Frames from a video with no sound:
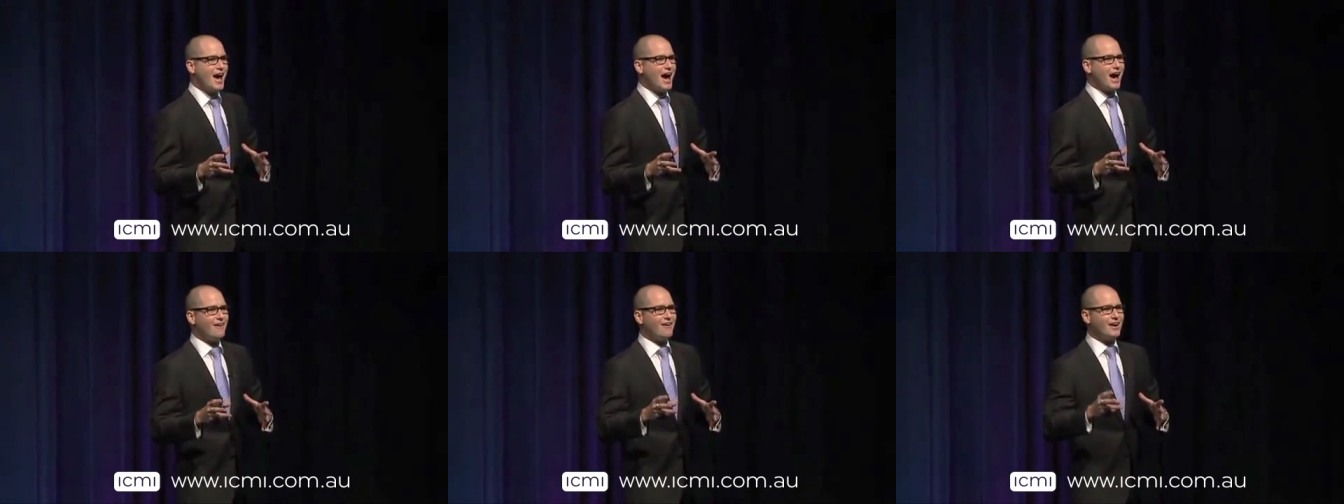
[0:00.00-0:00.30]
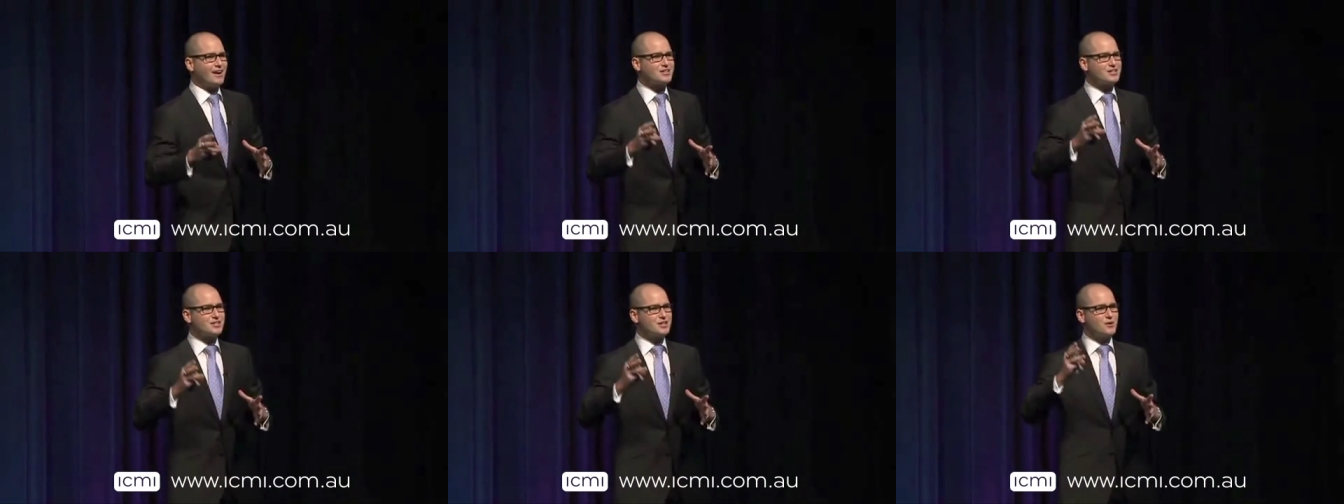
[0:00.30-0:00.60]
are
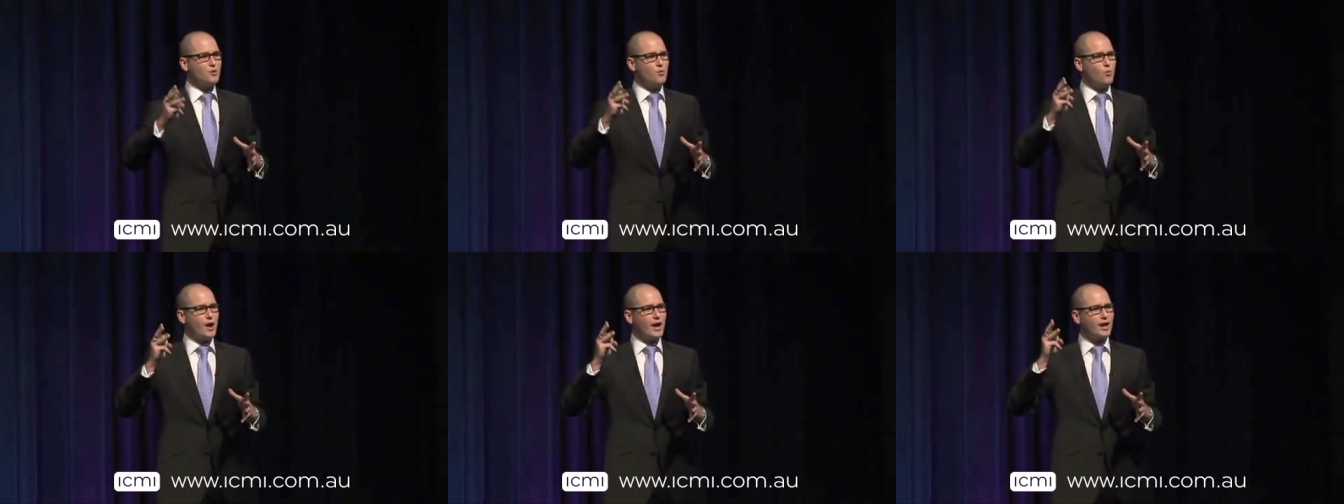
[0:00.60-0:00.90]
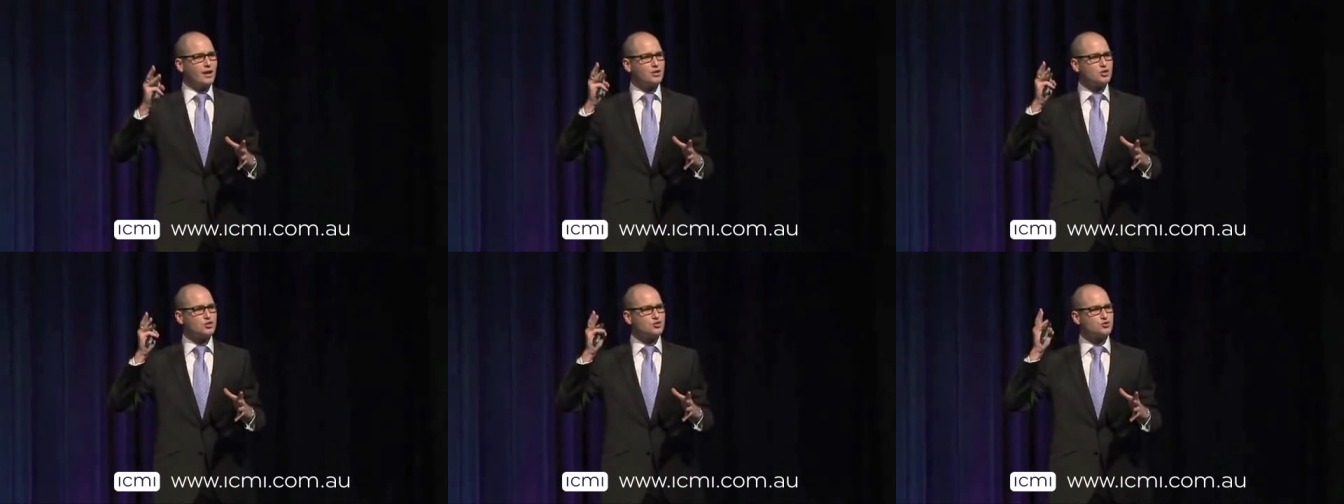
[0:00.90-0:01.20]
actually
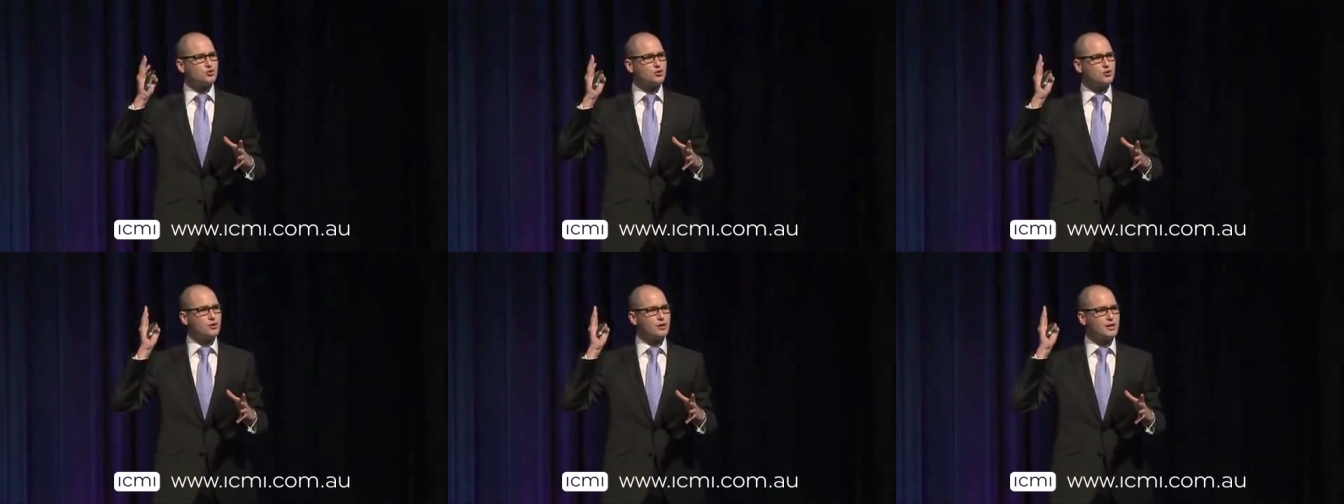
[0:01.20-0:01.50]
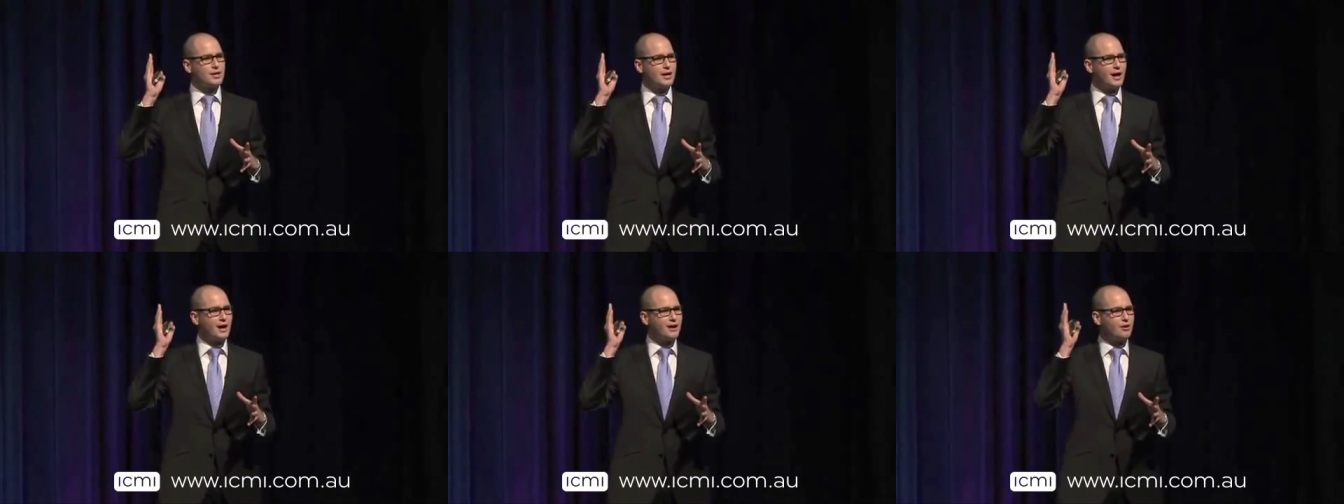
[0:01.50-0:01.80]
well and
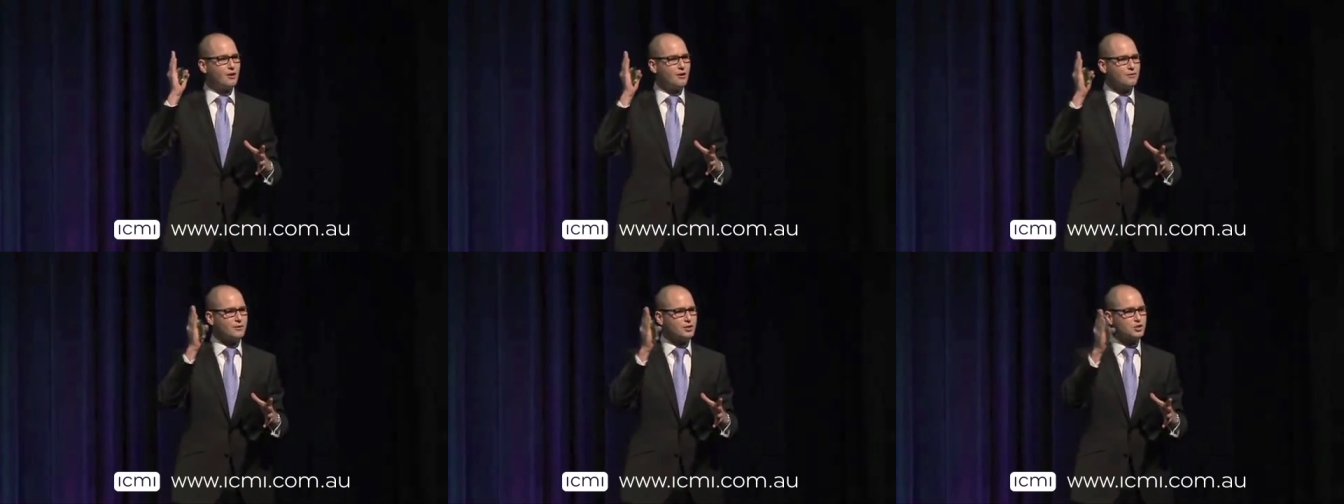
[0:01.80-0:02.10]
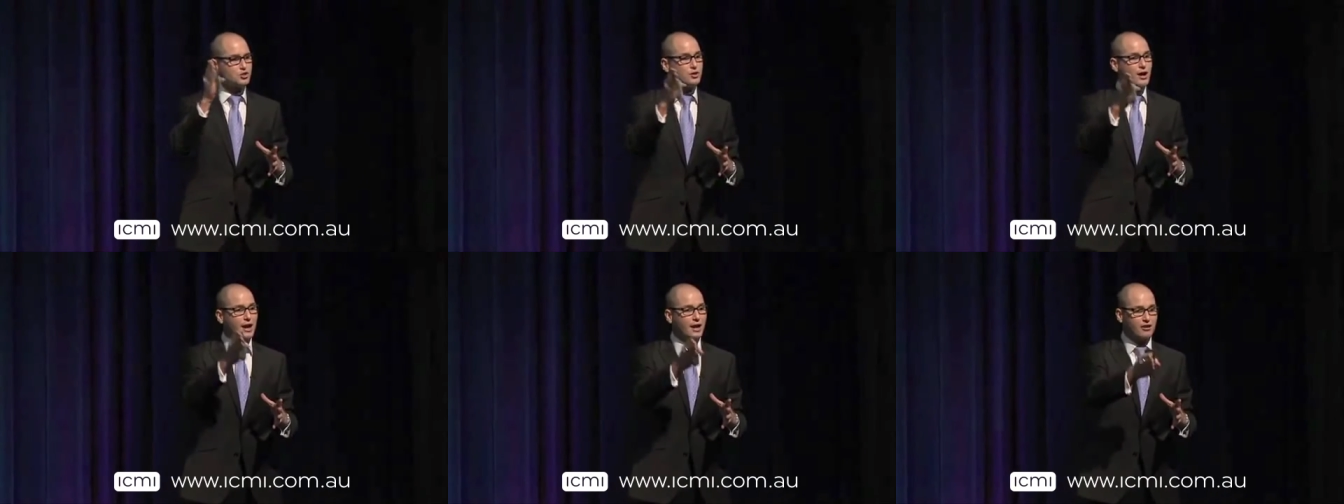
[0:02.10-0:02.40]
truly along the
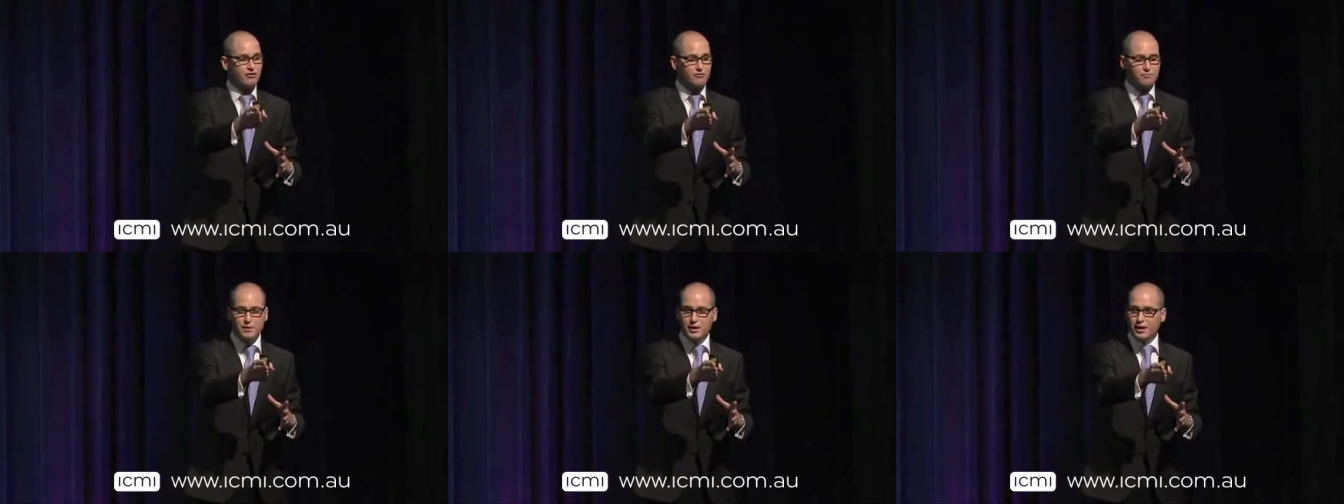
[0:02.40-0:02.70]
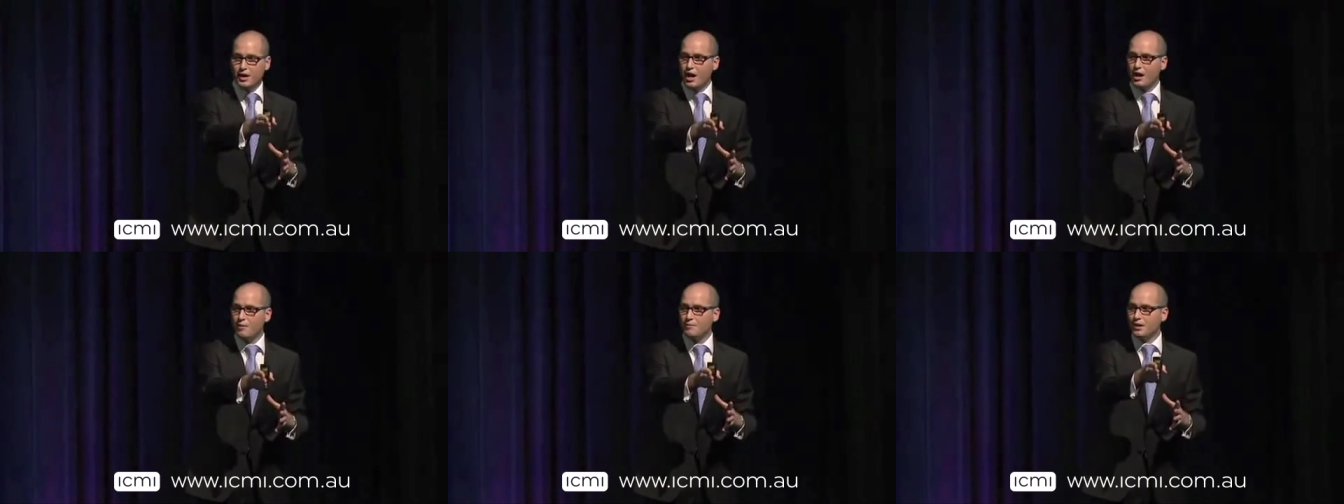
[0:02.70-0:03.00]
track of
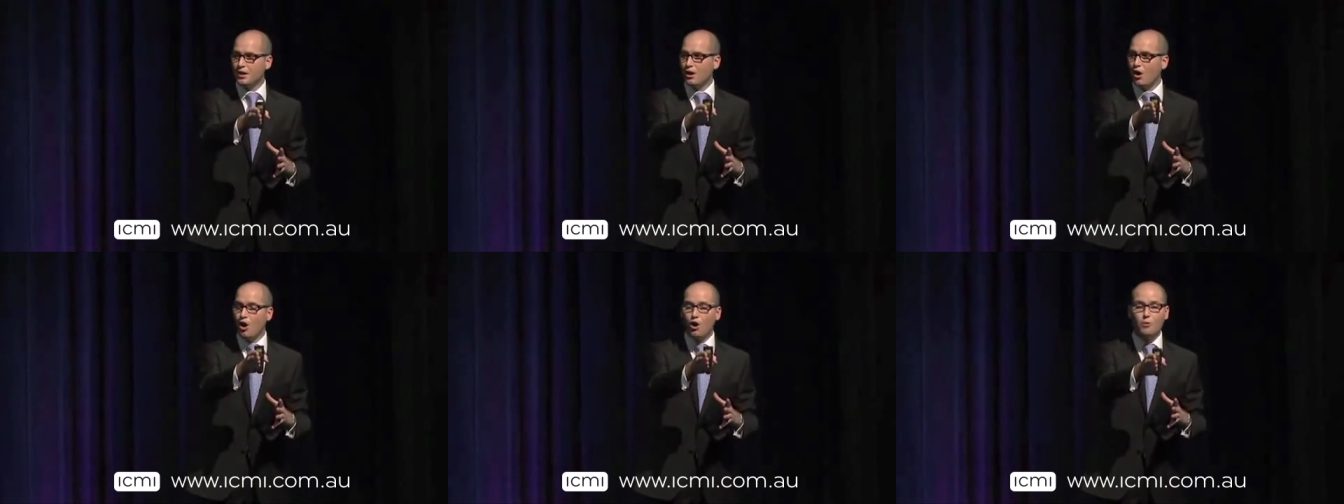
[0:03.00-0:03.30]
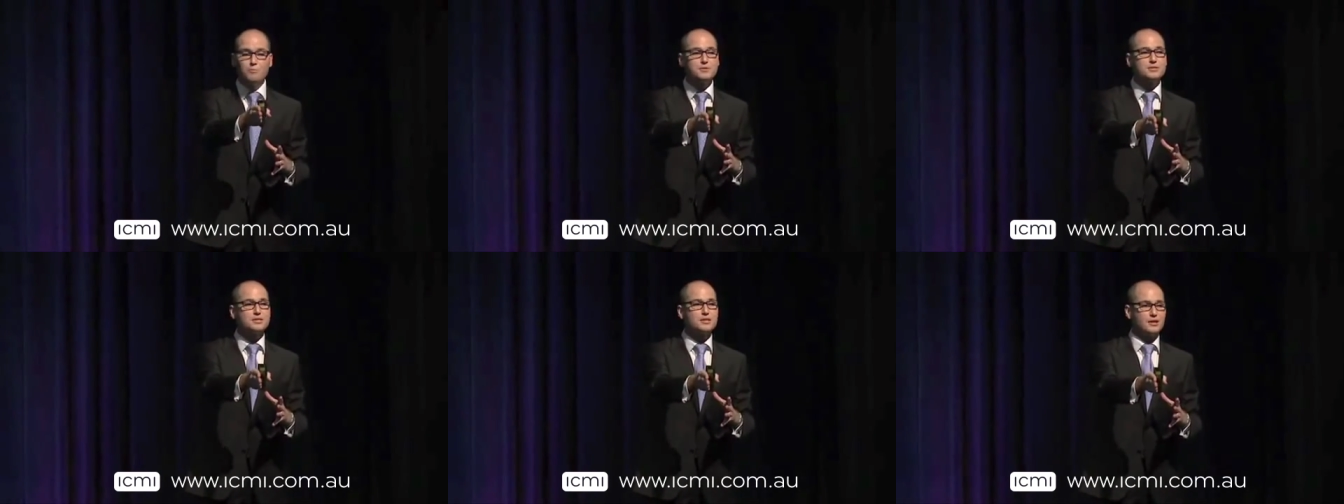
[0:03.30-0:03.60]
becoming
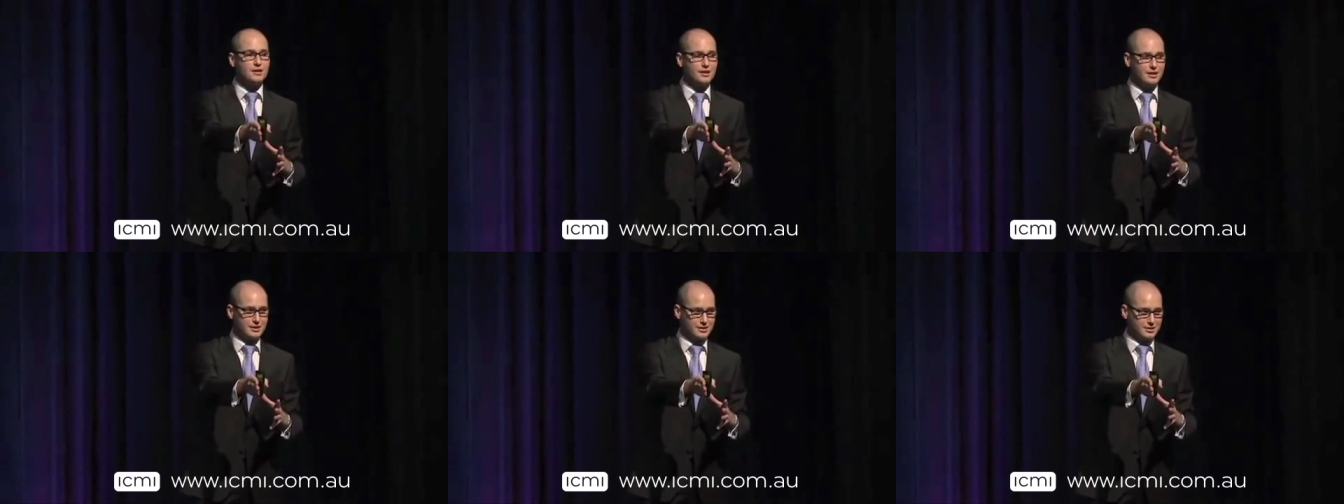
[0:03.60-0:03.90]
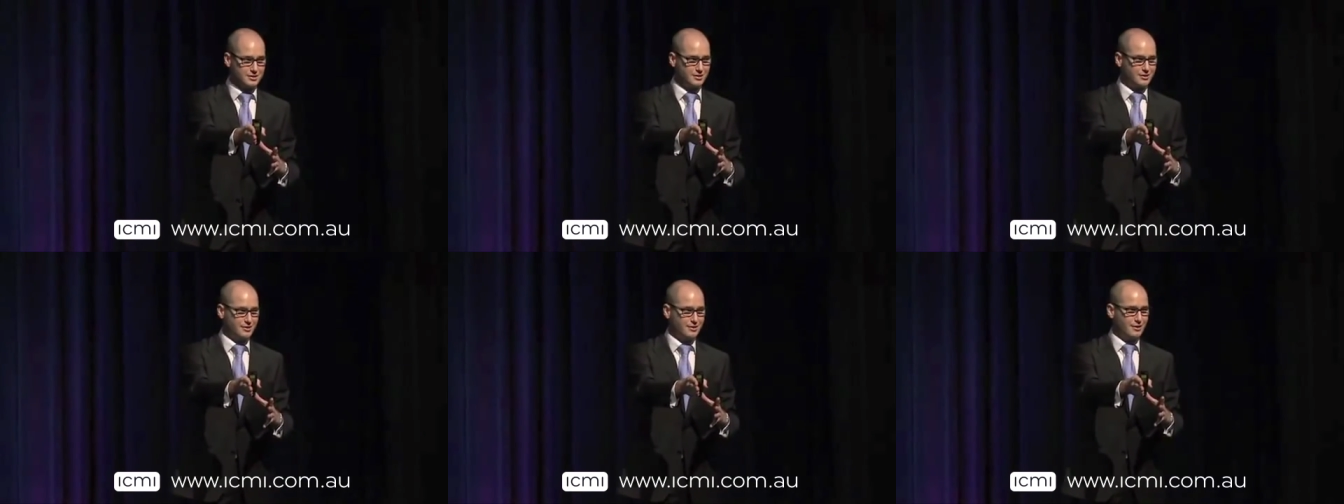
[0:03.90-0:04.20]
obsolete,